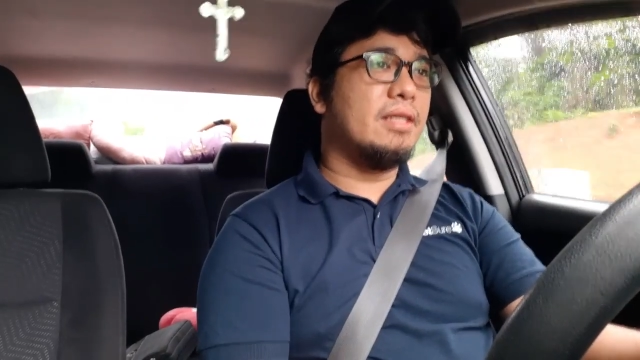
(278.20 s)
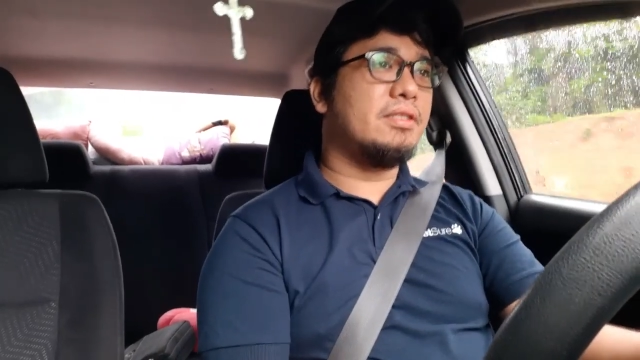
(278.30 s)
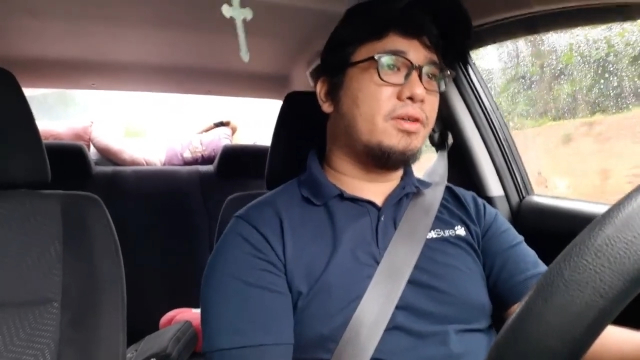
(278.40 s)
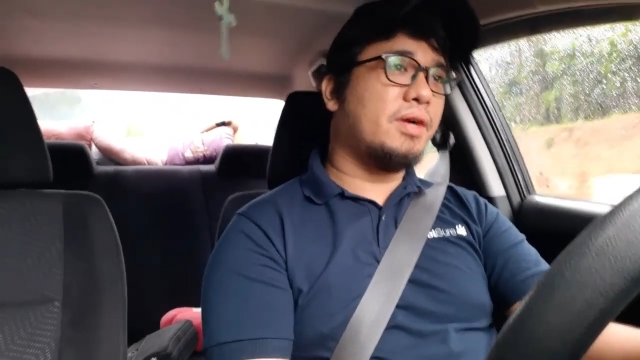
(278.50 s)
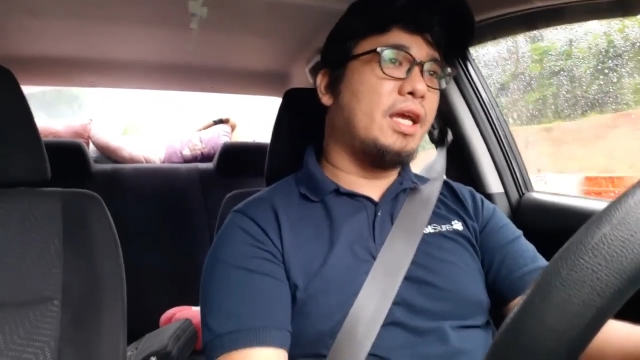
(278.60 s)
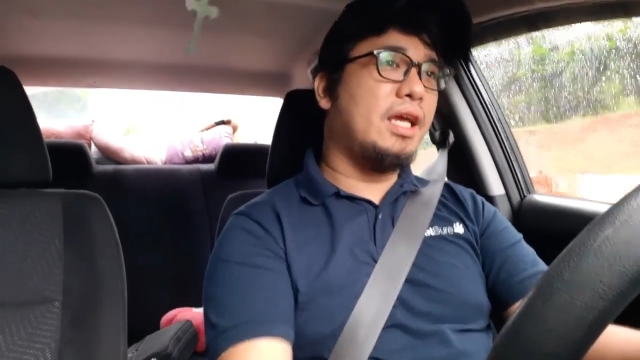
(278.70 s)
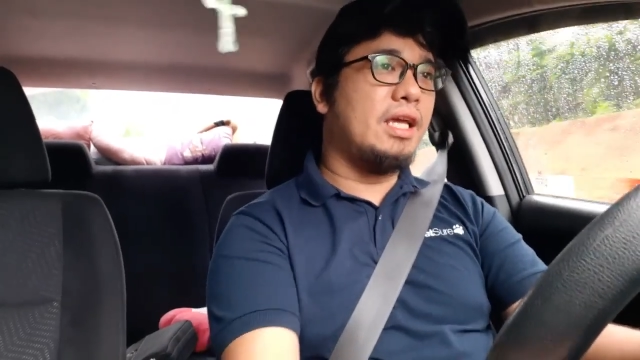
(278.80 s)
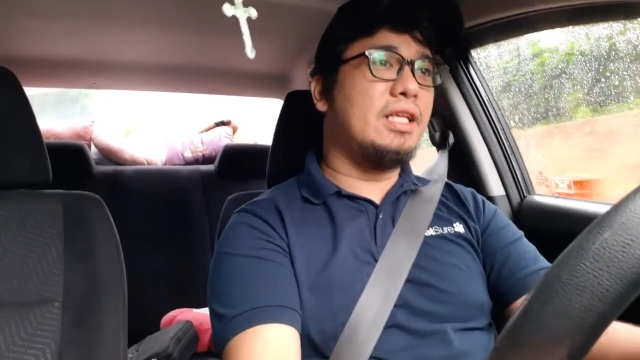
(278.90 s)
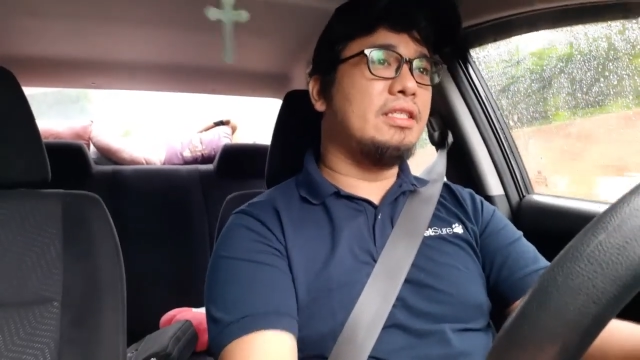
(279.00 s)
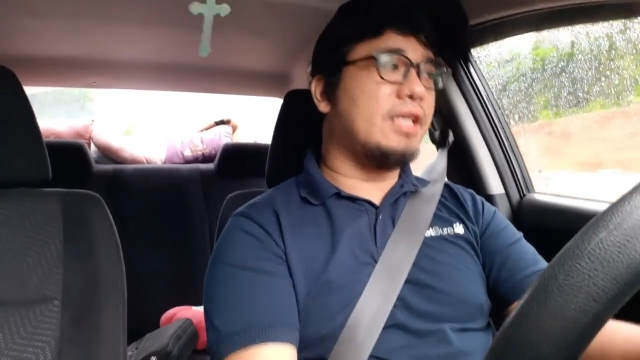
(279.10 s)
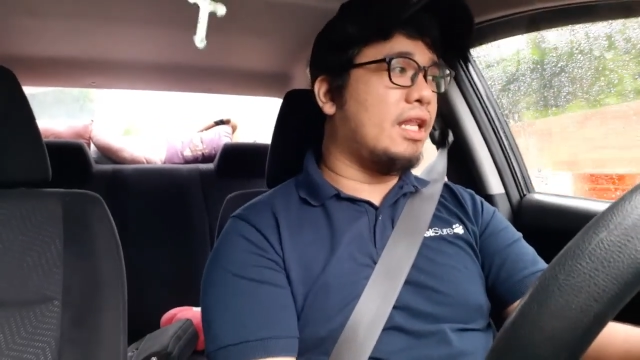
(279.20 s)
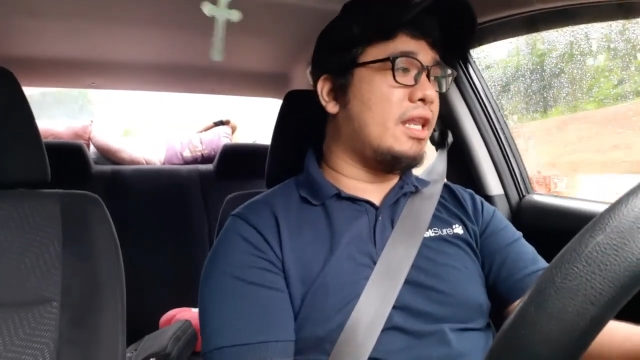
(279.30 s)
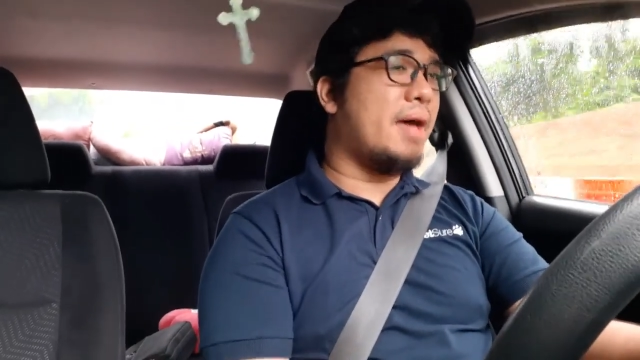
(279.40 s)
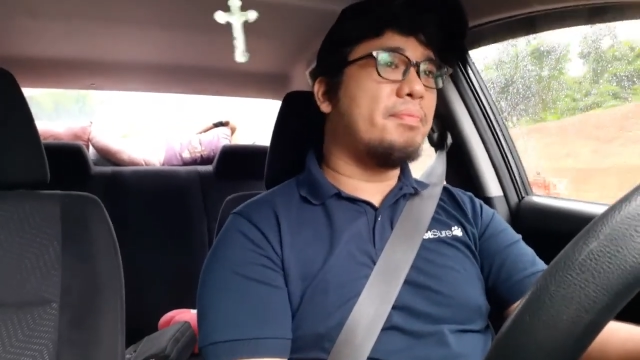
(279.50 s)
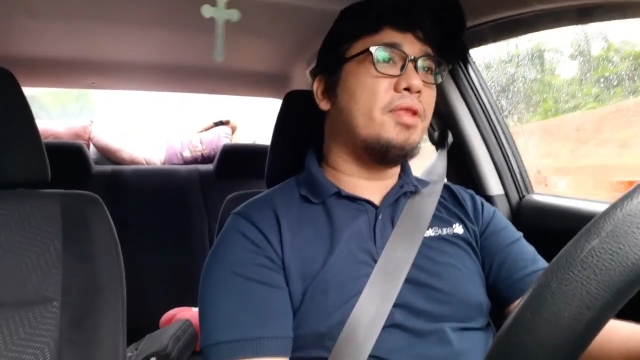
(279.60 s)
screens and
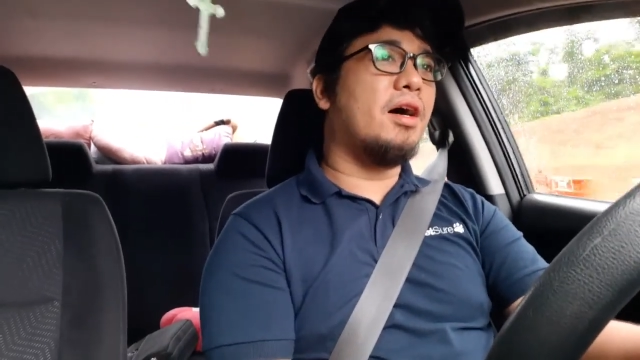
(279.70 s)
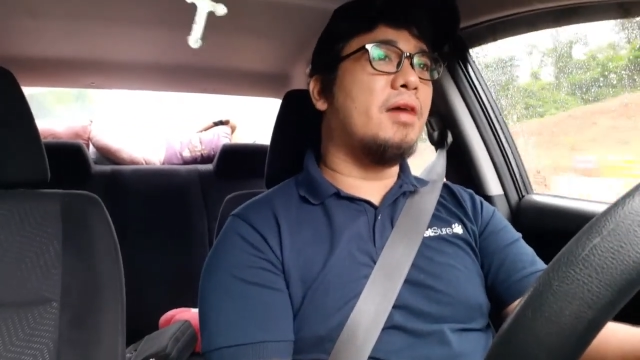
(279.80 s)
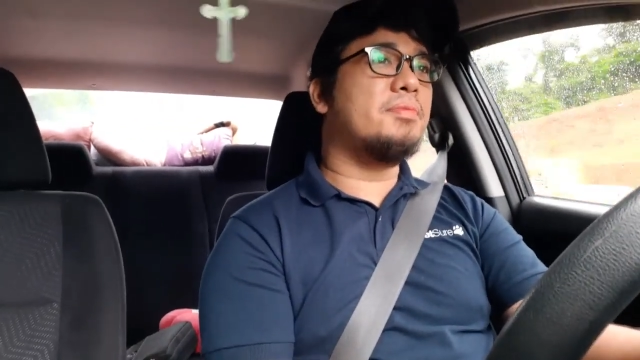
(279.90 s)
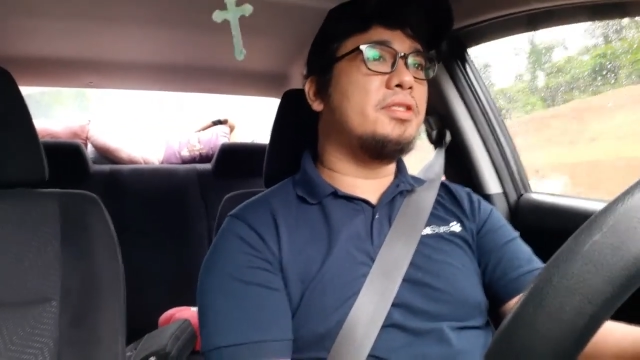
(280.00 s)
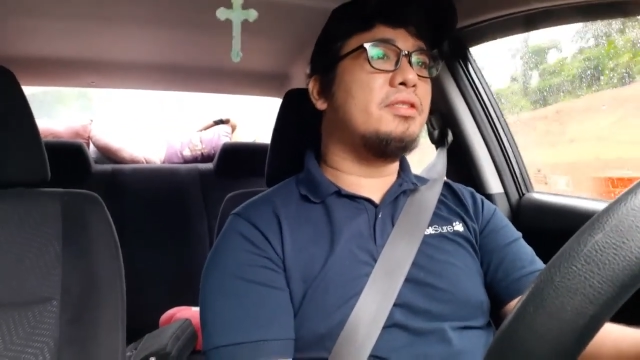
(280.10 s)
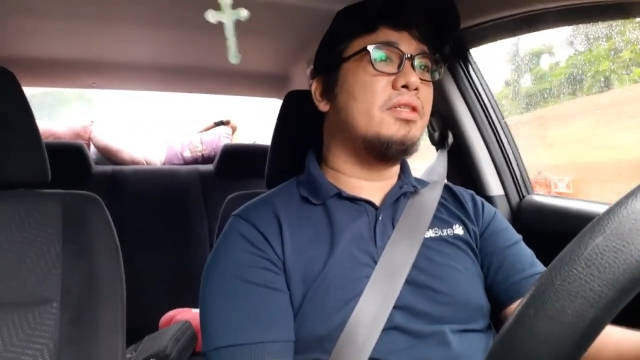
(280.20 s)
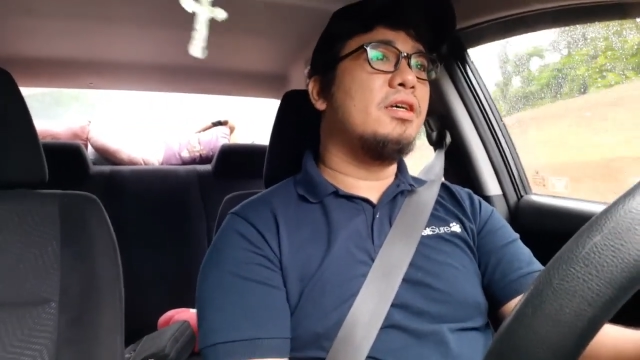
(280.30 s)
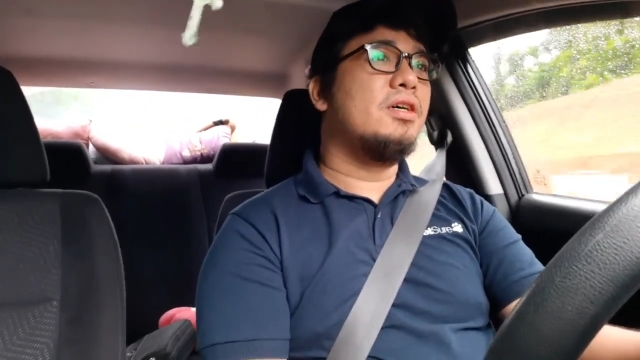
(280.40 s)
laptops.